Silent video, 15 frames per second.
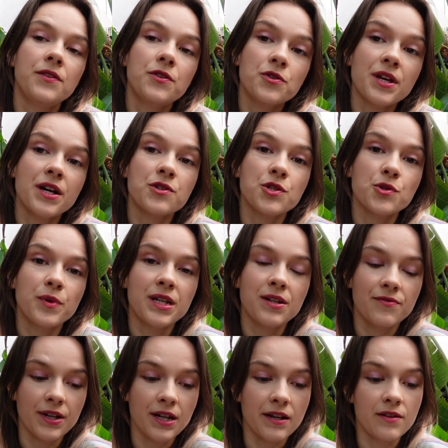in
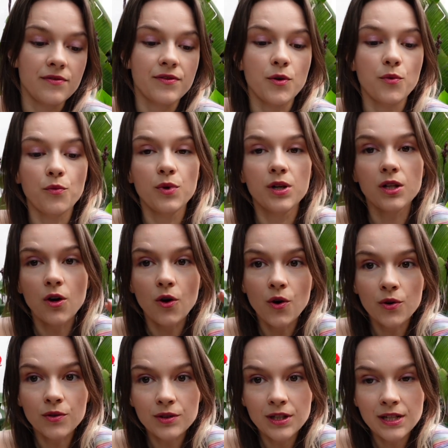2025 will
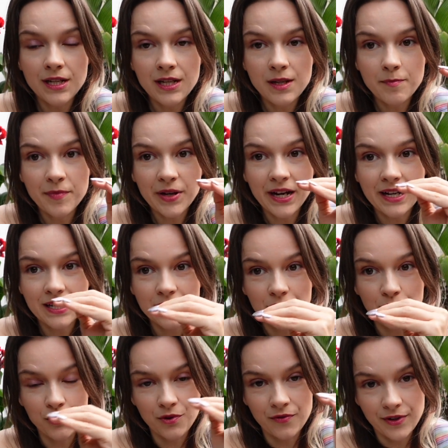only pass
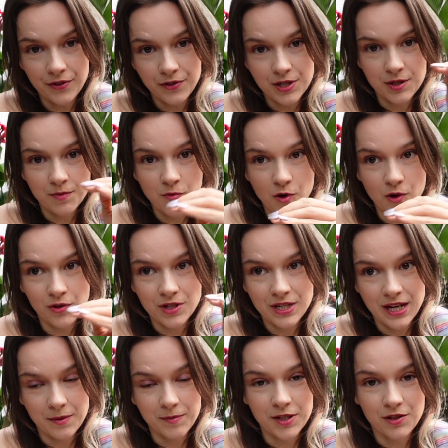through a very small
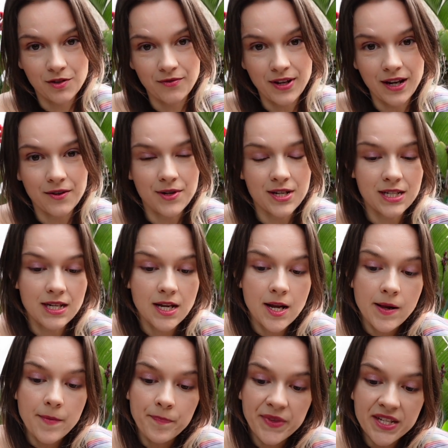segment of Aries,
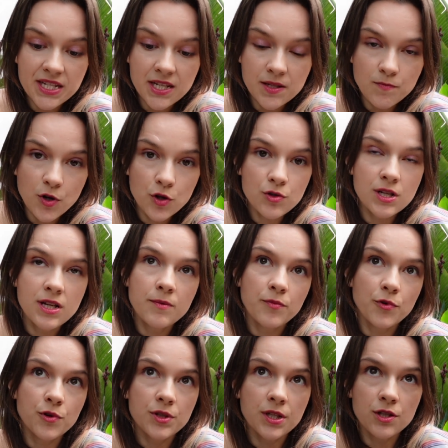this is mostly
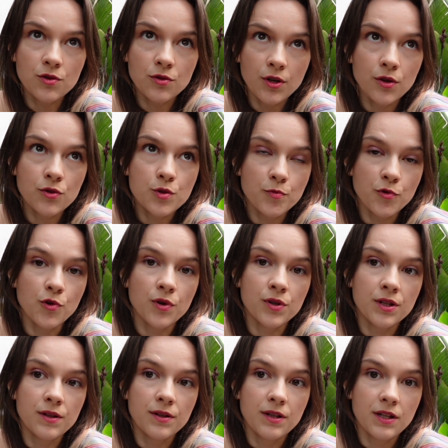important to those
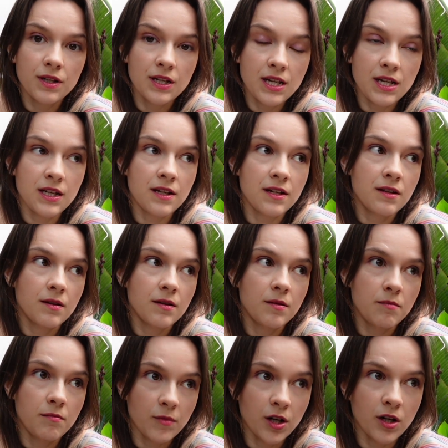born in
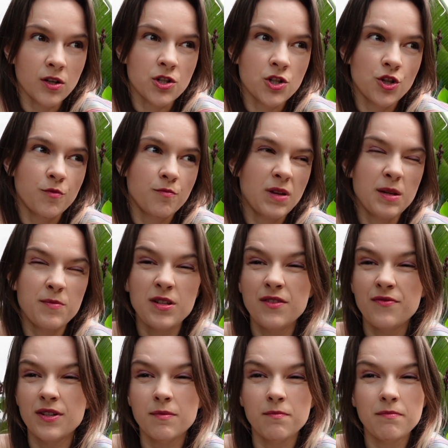March, maybe
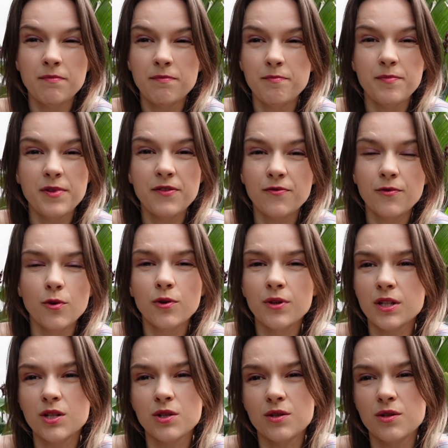even before
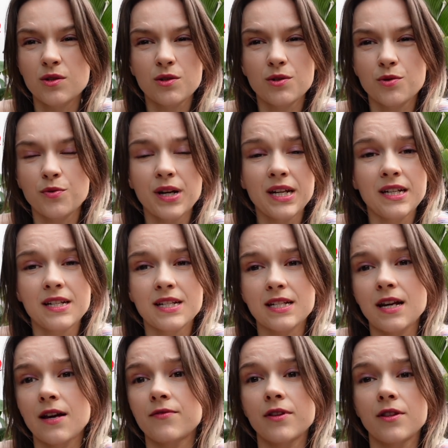the
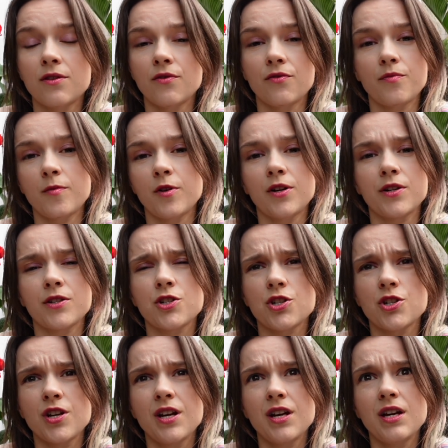27th of March.